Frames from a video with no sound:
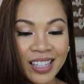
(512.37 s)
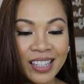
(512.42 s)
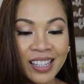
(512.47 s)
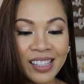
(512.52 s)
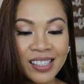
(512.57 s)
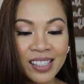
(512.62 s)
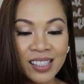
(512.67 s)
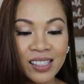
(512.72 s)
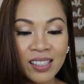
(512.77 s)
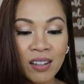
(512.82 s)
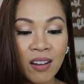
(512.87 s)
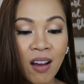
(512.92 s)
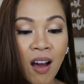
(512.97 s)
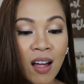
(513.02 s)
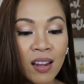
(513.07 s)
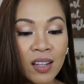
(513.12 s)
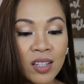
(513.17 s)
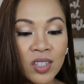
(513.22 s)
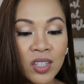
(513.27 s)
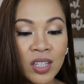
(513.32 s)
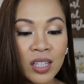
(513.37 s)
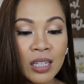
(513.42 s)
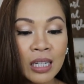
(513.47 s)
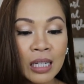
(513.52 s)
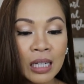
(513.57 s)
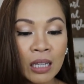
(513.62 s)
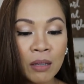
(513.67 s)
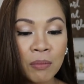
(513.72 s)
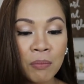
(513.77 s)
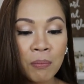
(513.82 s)
This is the
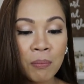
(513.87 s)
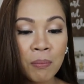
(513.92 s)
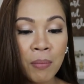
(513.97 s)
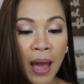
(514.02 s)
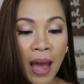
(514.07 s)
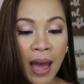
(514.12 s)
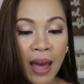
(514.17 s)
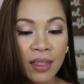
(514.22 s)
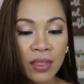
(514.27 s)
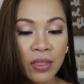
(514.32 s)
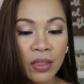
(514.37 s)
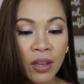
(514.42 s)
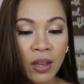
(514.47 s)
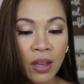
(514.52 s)
Collagen Lip Bath.